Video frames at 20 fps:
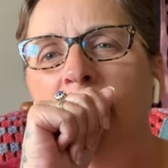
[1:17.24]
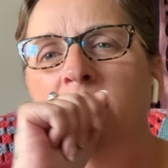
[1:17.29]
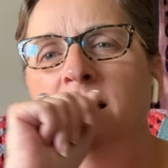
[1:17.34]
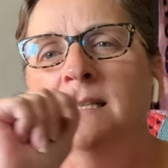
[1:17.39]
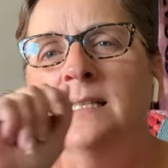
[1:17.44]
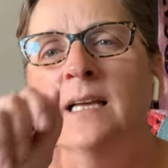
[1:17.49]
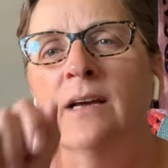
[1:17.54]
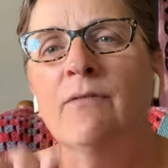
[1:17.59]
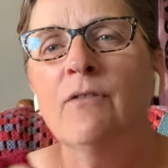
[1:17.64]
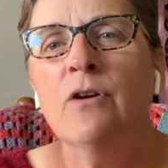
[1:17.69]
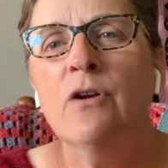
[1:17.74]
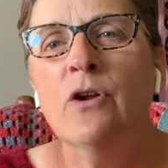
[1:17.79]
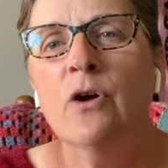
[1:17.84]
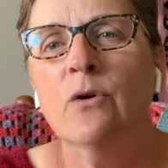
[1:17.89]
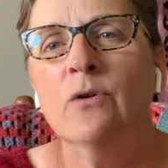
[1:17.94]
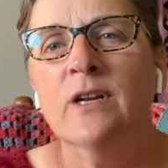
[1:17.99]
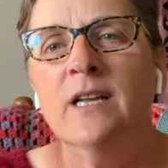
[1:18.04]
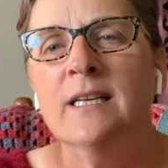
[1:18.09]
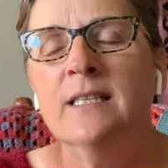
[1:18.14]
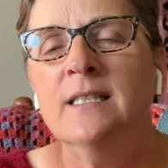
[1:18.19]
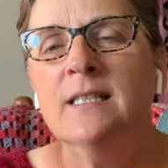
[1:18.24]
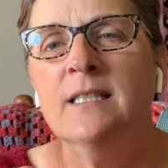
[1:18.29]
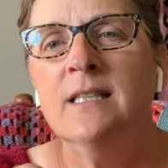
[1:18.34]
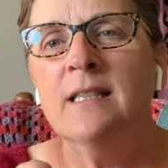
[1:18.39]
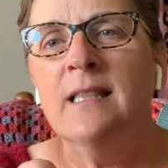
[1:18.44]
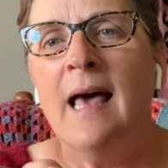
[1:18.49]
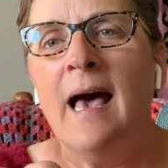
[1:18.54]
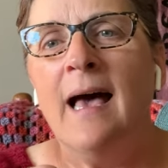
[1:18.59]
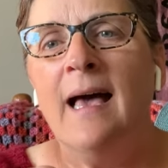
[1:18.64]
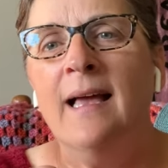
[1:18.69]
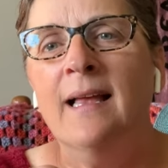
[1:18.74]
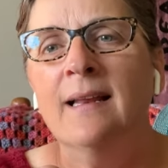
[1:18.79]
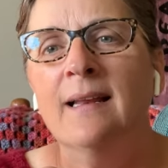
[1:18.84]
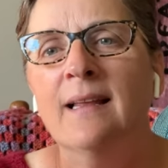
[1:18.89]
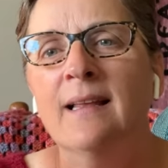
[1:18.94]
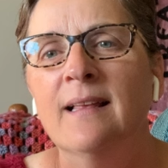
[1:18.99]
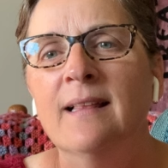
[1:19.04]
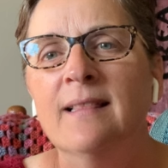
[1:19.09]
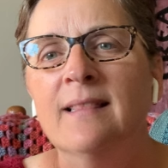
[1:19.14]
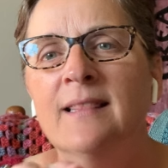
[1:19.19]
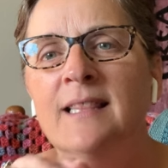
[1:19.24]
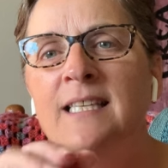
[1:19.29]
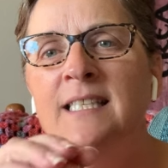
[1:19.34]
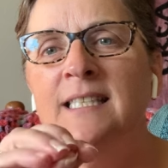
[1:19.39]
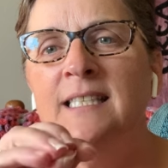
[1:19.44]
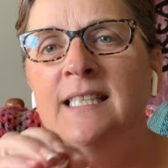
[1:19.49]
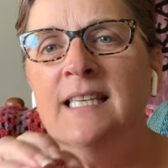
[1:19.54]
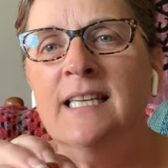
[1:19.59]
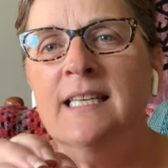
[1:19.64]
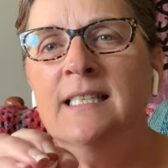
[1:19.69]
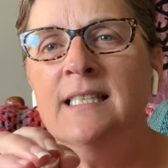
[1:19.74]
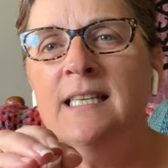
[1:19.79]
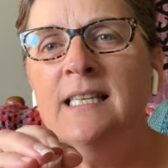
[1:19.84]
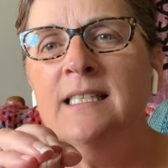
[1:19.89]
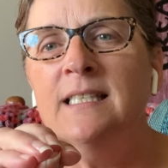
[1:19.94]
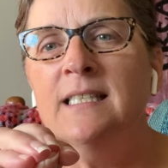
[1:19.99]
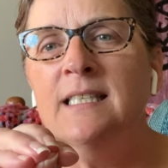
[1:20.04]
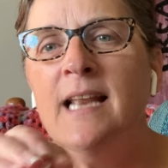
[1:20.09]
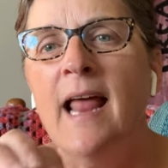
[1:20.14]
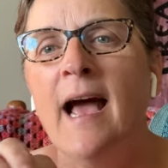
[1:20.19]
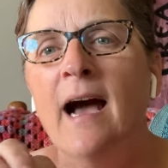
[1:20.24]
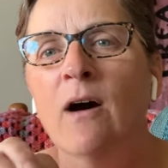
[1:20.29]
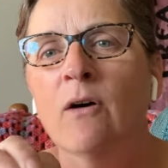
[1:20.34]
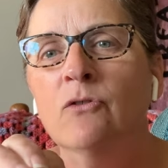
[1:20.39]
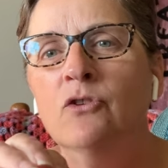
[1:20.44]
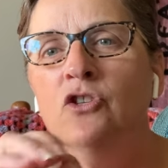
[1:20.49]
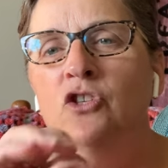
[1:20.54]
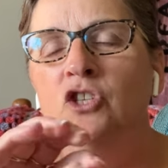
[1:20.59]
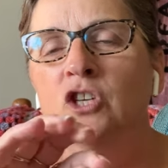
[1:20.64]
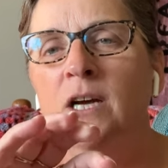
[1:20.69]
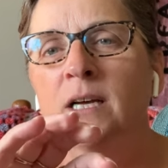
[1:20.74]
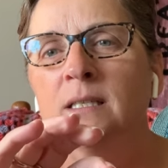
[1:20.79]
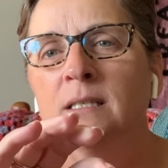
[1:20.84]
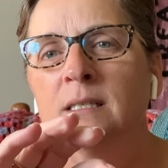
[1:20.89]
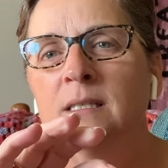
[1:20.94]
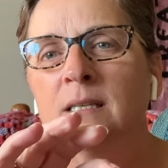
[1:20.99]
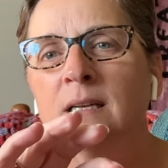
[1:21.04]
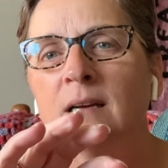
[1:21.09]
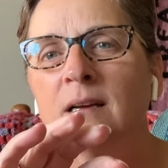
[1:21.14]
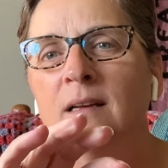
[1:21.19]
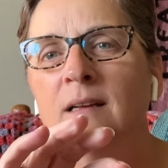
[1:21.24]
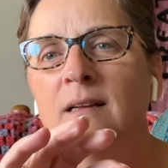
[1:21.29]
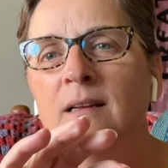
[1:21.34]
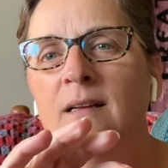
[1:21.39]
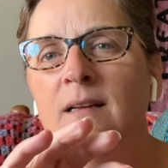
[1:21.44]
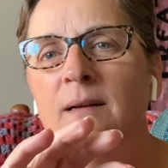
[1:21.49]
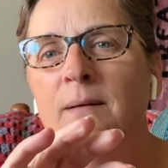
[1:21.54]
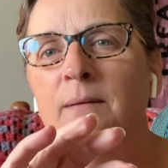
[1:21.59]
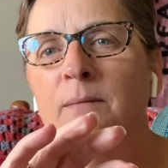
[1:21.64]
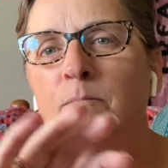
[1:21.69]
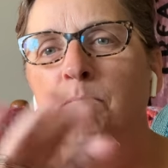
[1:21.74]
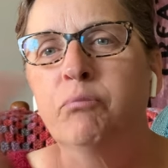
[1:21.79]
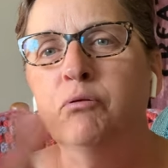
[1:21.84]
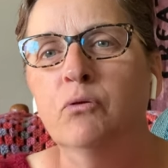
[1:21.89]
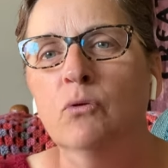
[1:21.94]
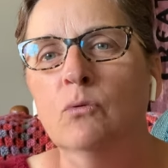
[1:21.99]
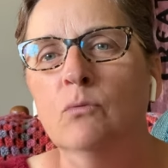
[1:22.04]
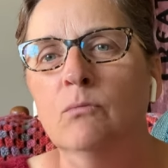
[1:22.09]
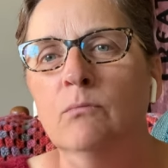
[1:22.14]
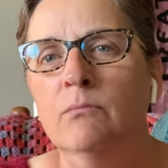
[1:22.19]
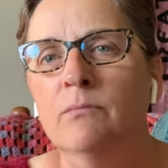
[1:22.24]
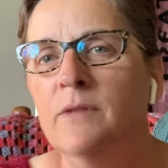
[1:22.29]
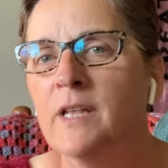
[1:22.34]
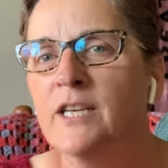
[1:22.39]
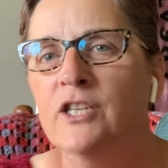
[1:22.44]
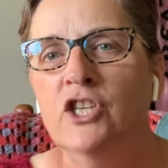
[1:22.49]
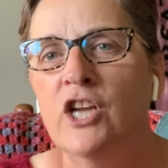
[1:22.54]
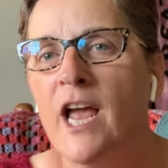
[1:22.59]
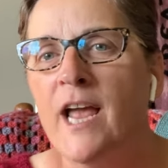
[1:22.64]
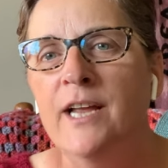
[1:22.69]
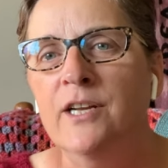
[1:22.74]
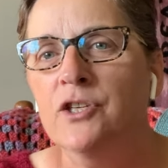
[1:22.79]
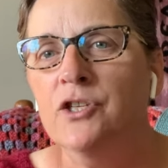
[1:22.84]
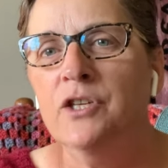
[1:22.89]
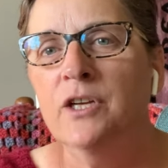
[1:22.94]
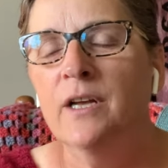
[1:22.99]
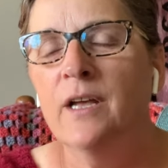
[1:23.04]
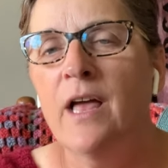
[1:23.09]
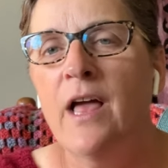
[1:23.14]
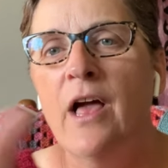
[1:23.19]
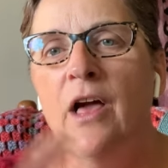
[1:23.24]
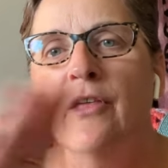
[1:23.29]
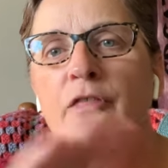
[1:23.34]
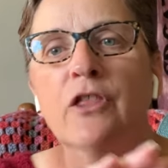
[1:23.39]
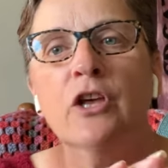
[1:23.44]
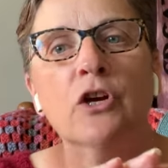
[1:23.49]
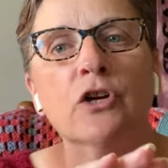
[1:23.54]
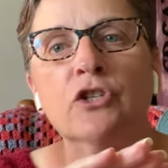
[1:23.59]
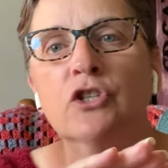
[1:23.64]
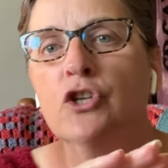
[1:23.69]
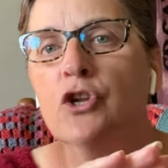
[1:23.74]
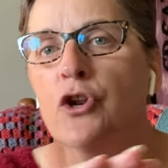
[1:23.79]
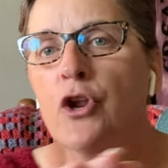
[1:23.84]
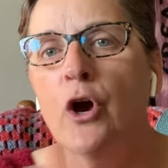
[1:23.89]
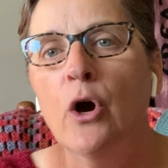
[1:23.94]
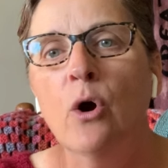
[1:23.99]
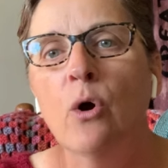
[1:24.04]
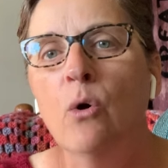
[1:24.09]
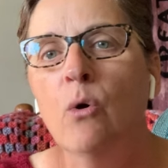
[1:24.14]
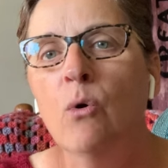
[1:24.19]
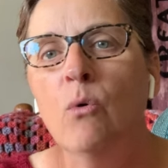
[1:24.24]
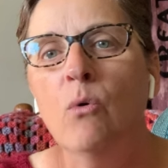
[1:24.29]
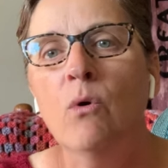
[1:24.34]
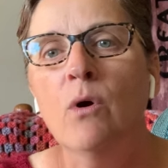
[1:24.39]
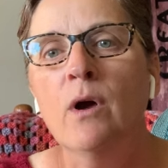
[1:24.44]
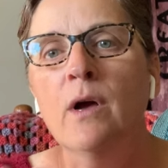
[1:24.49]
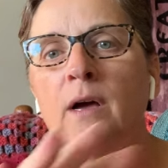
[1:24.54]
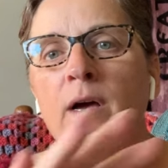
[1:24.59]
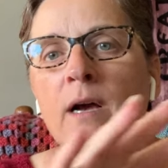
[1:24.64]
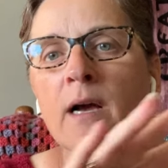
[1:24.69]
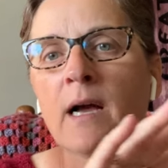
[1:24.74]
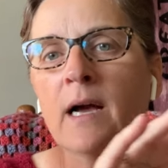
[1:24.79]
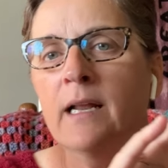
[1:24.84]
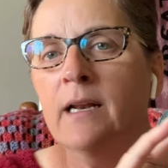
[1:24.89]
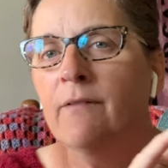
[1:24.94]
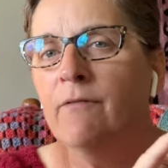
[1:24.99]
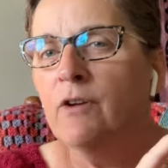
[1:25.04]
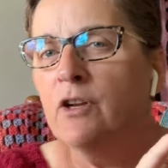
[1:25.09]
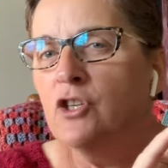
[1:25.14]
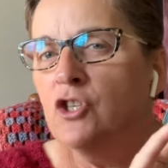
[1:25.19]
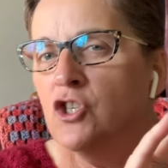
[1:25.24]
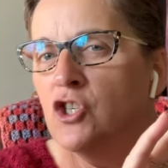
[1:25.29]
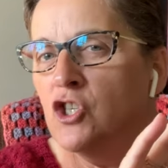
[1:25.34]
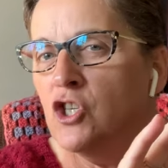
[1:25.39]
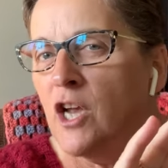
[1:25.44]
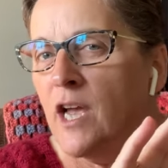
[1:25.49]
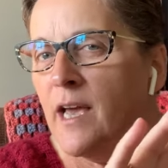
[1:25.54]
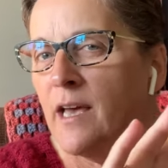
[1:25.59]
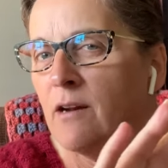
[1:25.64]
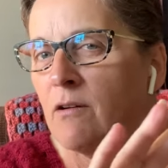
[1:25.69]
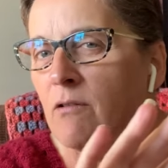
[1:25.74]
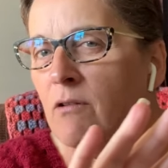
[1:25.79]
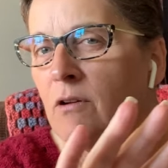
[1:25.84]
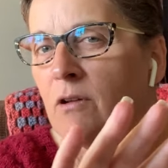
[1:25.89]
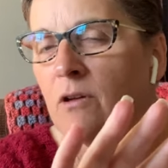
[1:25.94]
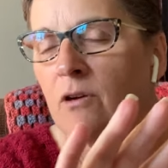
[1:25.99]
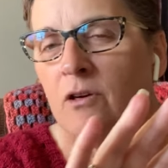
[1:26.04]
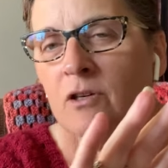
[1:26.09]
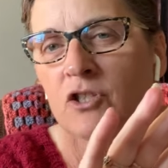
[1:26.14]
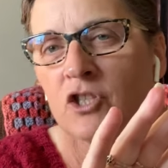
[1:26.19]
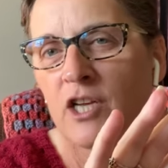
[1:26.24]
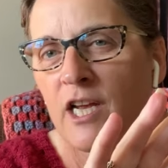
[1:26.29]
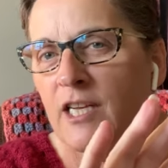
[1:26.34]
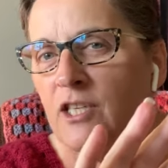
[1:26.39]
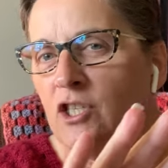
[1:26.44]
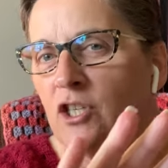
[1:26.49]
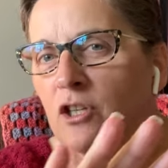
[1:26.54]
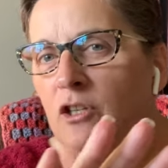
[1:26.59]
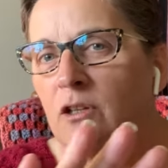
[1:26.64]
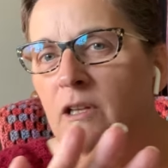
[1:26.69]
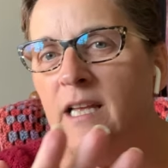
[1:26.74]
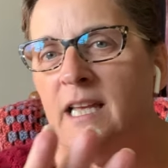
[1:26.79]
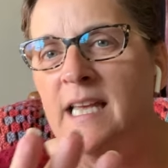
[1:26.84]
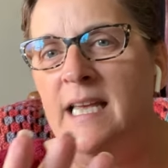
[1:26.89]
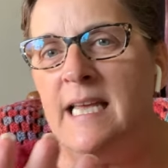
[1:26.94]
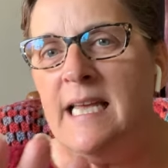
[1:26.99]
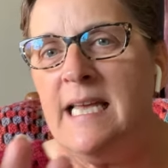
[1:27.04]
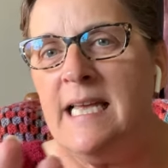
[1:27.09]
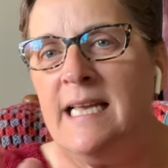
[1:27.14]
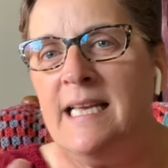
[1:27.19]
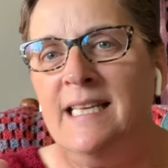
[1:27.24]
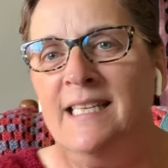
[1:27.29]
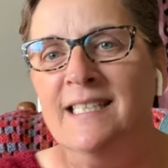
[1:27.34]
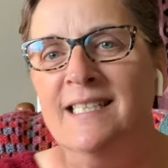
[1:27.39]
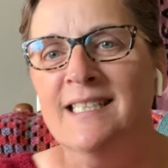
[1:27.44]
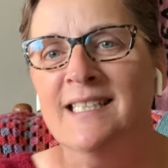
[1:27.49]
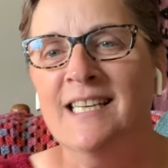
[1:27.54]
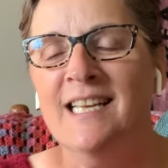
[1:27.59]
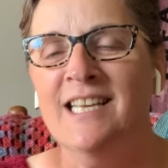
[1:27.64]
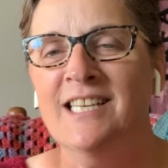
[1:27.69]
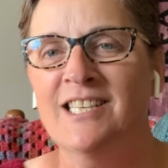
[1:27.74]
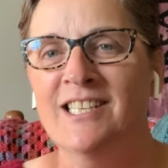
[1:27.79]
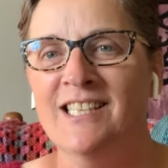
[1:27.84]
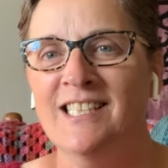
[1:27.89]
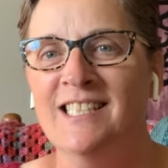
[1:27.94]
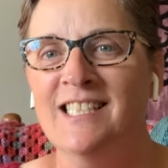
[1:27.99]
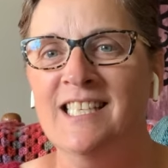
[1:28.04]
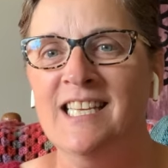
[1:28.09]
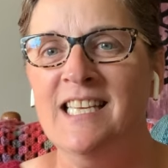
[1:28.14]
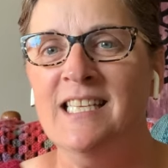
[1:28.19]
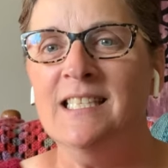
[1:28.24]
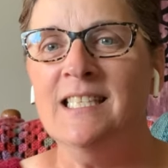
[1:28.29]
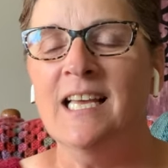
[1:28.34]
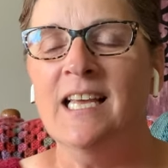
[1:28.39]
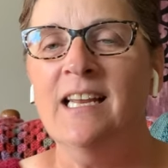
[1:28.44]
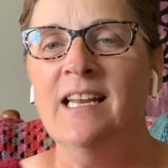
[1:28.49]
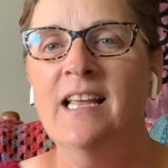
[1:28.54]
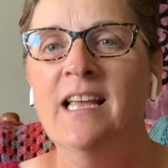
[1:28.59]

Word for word: do you ever notice that the seasons now just, boom, they change? There's no kind of general or gentle ease into the season.